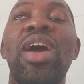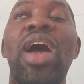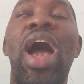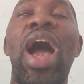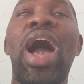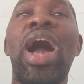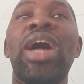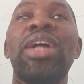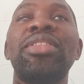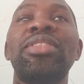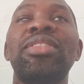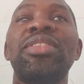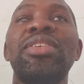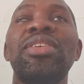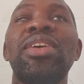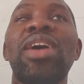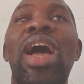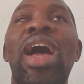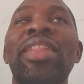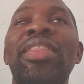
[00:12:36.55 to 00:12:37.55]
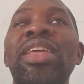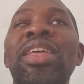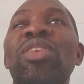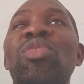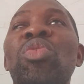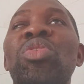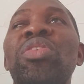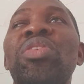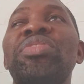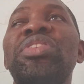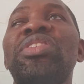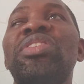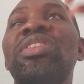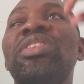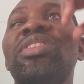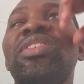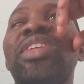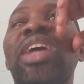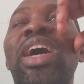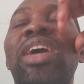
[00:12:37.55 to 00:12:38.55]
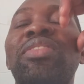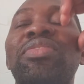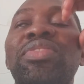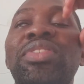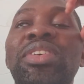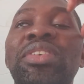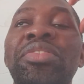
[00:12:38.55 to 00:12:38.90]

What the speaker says: And I think one of the things that